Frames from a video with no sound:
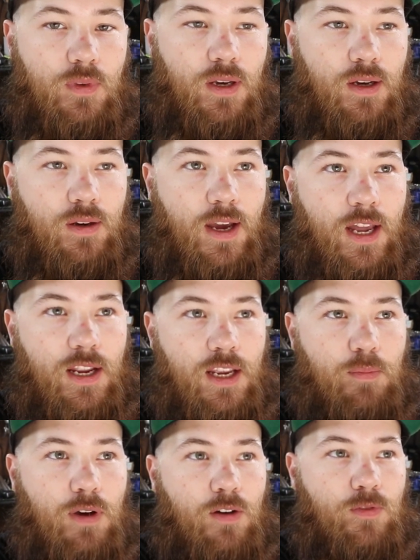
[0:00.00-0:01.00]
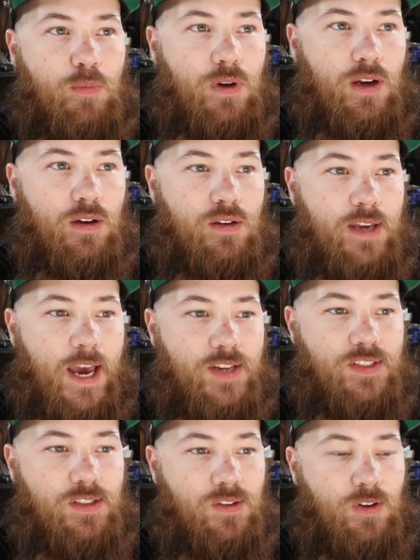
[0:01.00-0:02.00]
I got an email from a
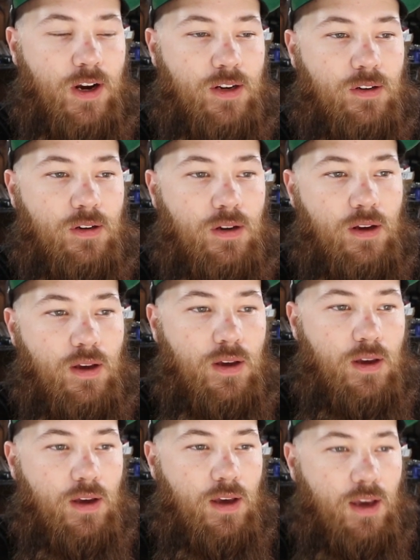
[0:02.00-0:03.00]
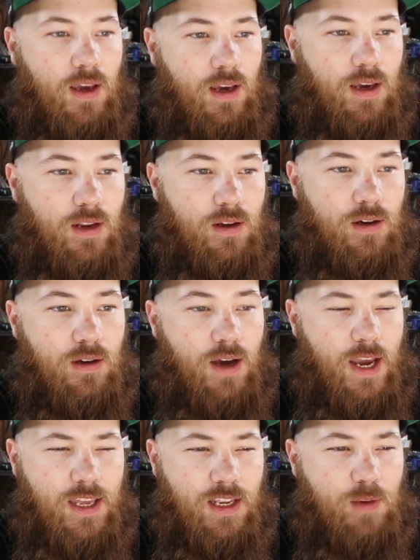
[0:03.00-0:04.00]
casting director, and
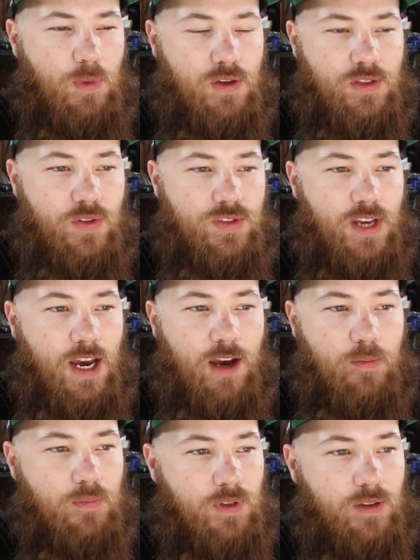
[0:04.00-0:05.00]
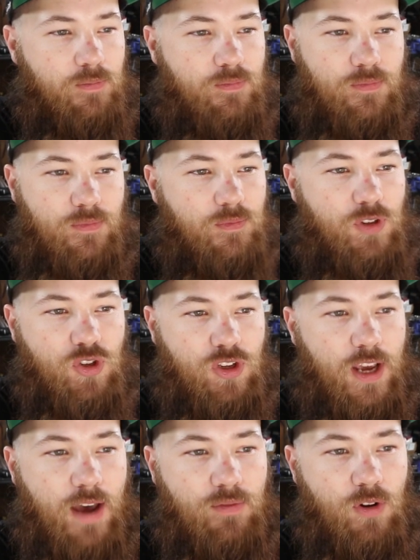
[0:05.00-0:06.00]
I get emails all the time that
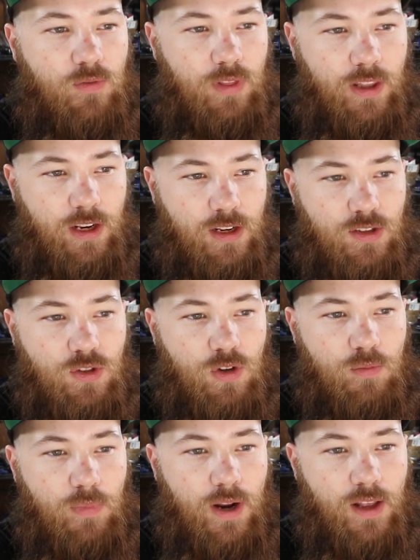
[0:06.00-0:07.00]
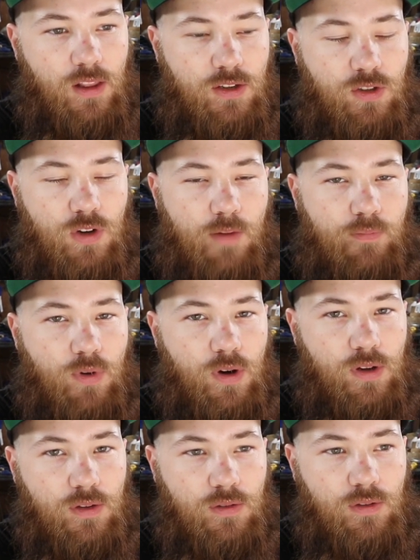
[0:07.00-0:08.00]
usually have no validity to them, but I looked her up
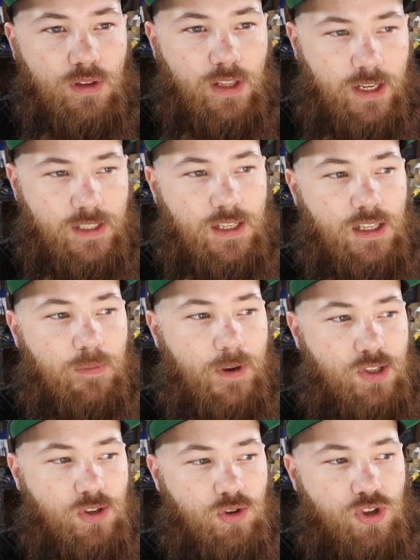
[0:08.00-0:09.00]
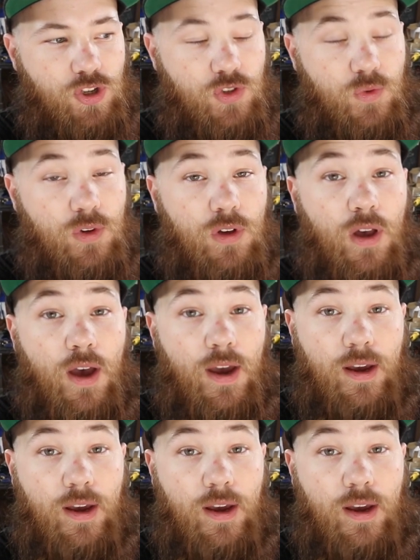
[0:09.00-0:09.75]
on LinkedIn to make sure she was real.